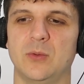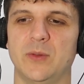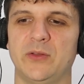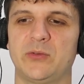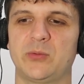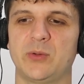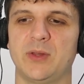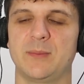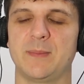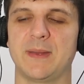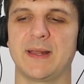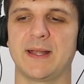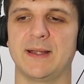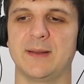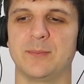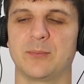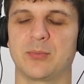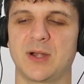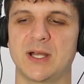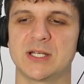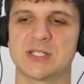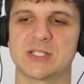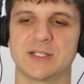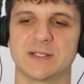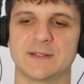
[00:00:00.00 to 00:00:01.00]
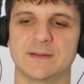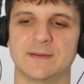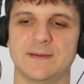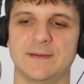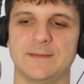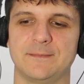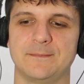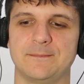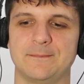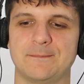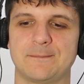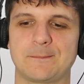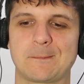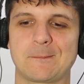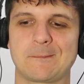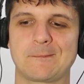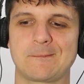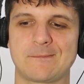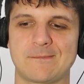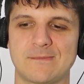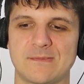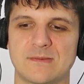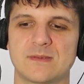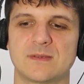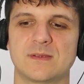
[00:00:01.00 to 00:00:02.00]
this really made an impression. You know?
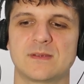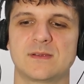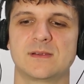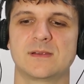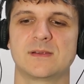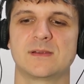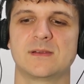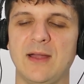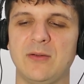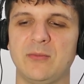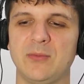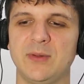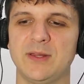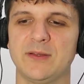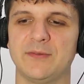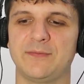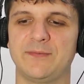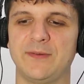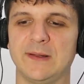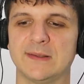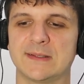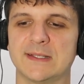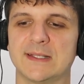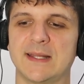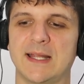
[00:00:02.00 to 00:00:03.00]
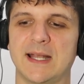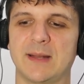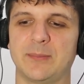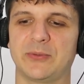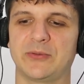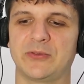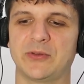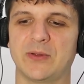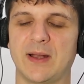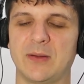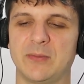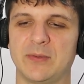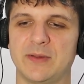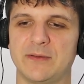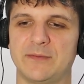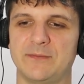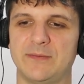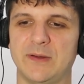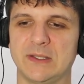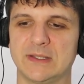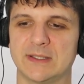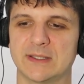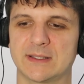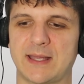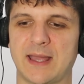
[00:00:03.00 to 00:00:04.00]
I really felt it that episode. I really
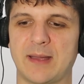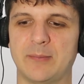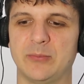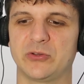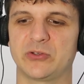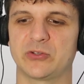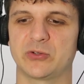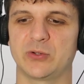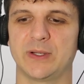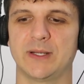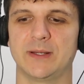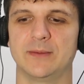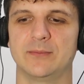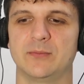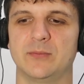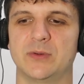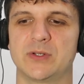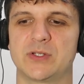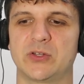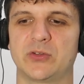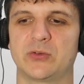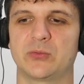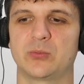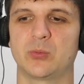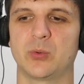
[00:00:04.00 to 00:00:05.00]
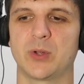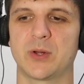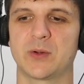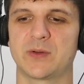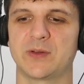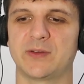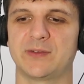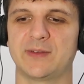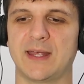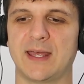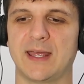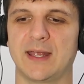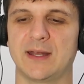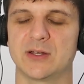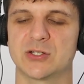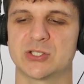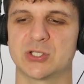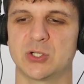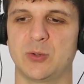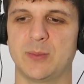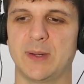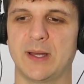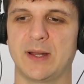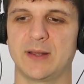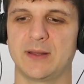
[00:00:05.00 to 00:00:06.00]
felt the chemistry, which is weird to say in a
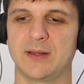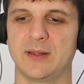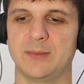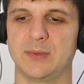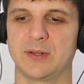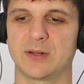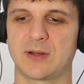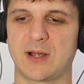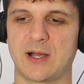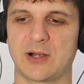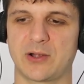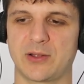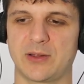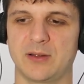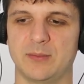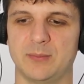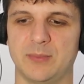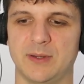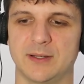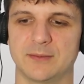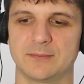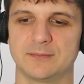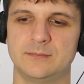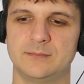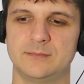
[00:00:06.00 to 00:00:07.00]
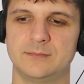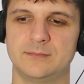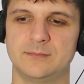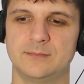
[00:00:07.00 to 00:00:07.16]
show about him and Kaguya, but